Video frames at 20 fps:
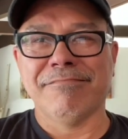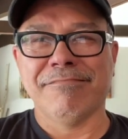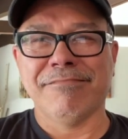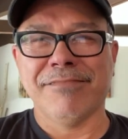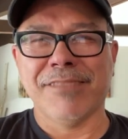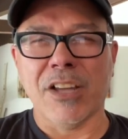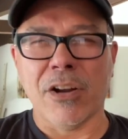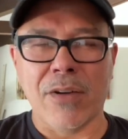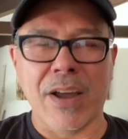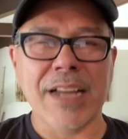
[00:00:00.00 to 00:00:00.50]

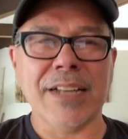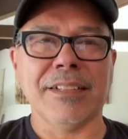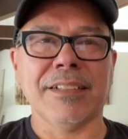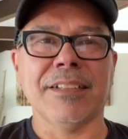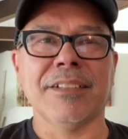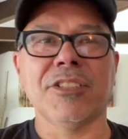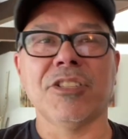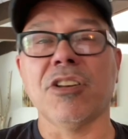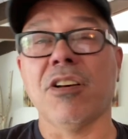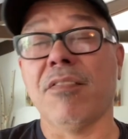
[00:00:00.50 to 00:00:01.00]
All right,
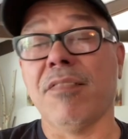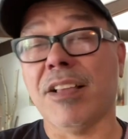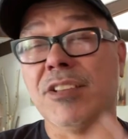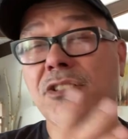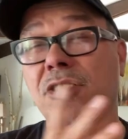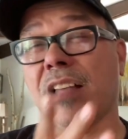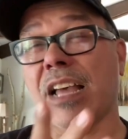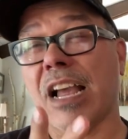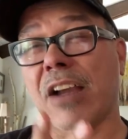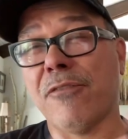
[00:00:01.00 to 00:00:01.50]
so that's all
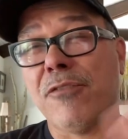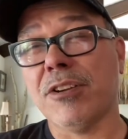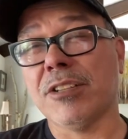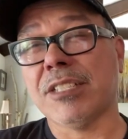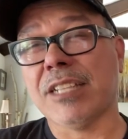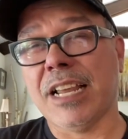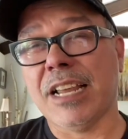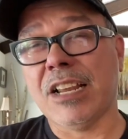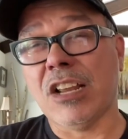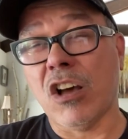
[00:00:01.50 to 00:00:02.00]
I have for you
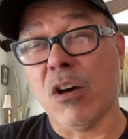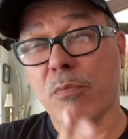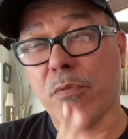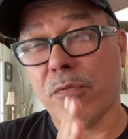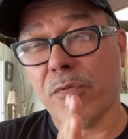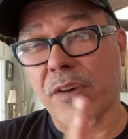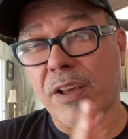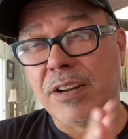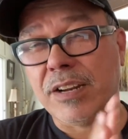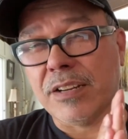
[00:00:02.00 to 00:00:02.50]
today. Hope you
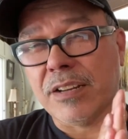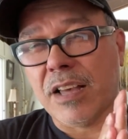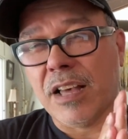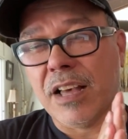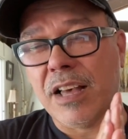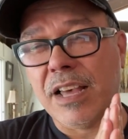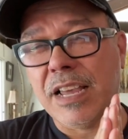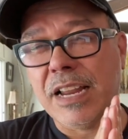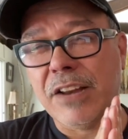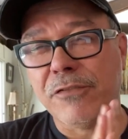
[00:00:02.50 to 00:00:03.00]
found it
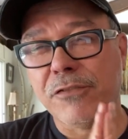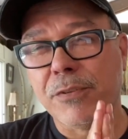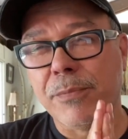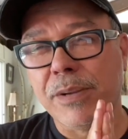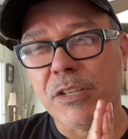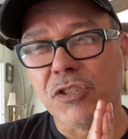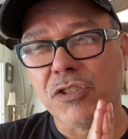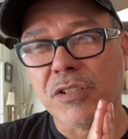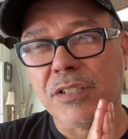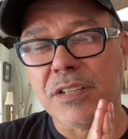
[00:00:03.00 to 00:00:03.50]

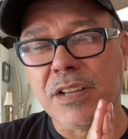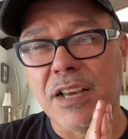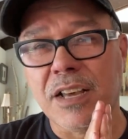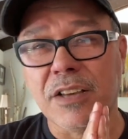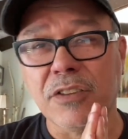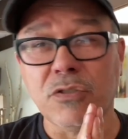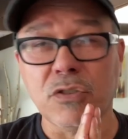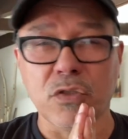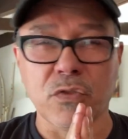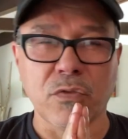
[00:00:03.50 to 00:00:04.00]
information
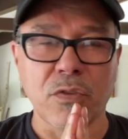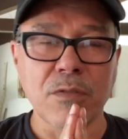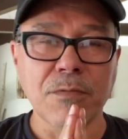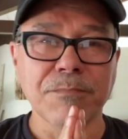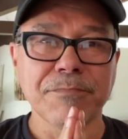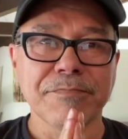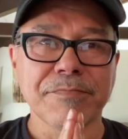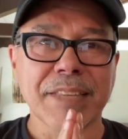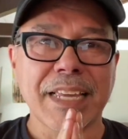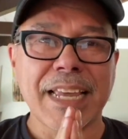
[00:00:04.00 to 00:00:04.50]
useful.
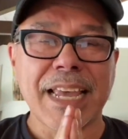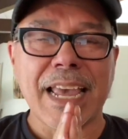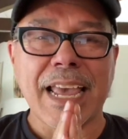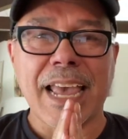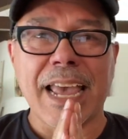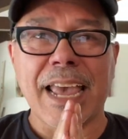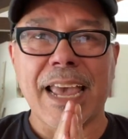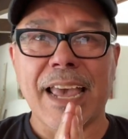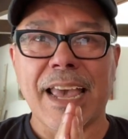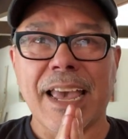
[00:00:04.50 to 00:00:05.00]

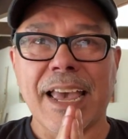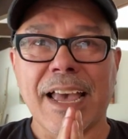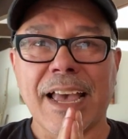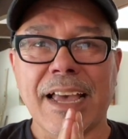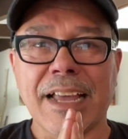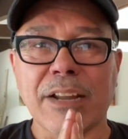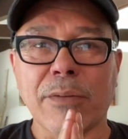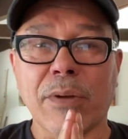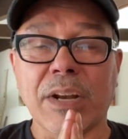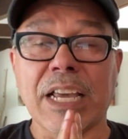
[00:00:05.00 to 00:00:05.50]

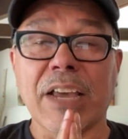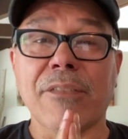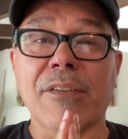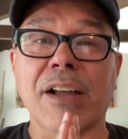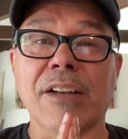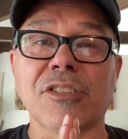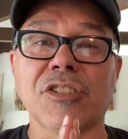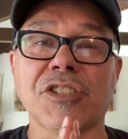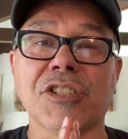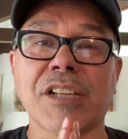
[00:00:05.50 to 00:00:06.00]
And I want to give a
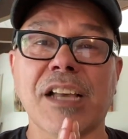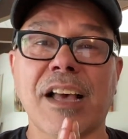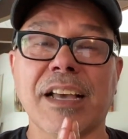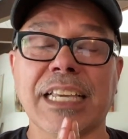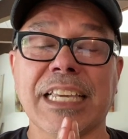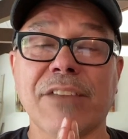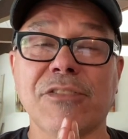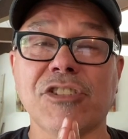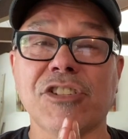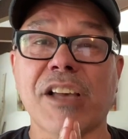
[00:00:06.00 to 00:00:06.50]

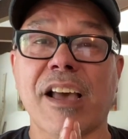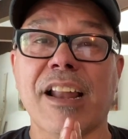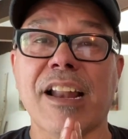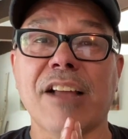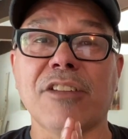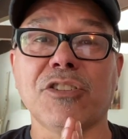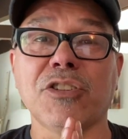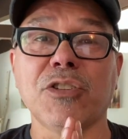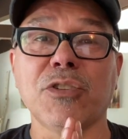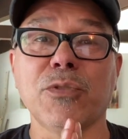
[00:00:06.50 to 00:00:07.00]
shout
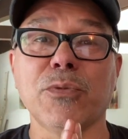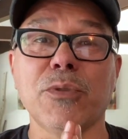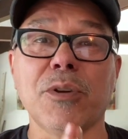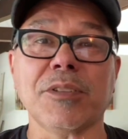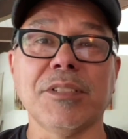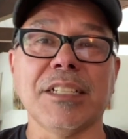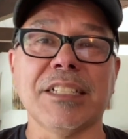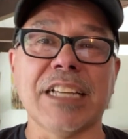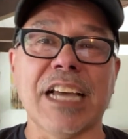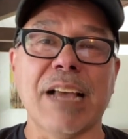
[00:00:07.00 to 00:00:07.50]
out to
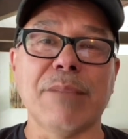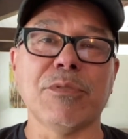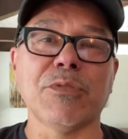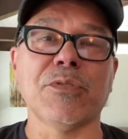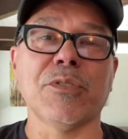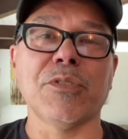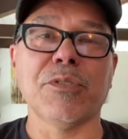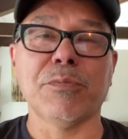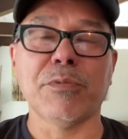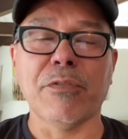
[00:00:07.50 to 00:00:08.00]
Realty Times
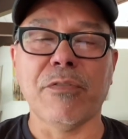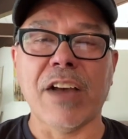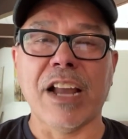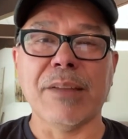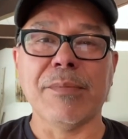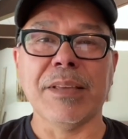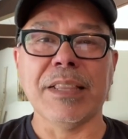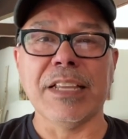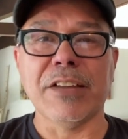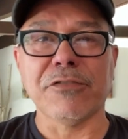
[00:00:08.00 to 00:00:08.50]
for providing
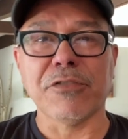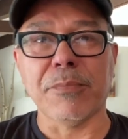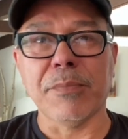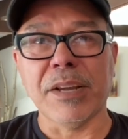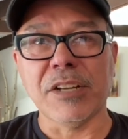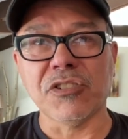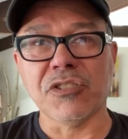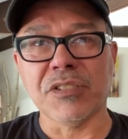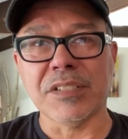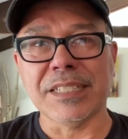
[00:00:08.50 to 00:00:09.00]
me the
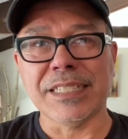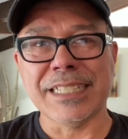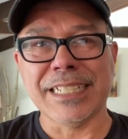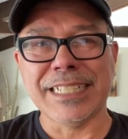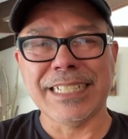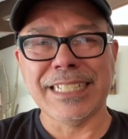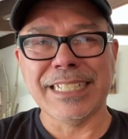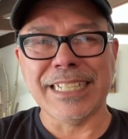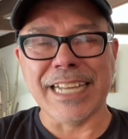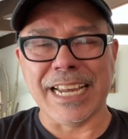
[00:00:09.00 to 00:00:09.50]
information
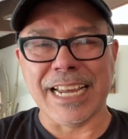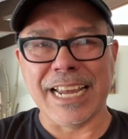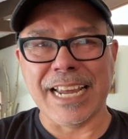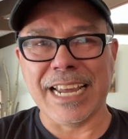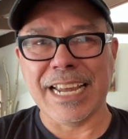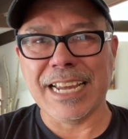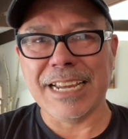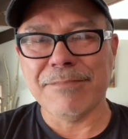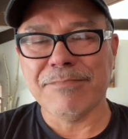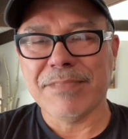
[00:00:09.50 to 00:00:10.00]

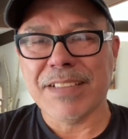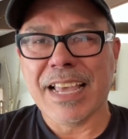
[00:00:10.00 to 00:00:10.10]
today.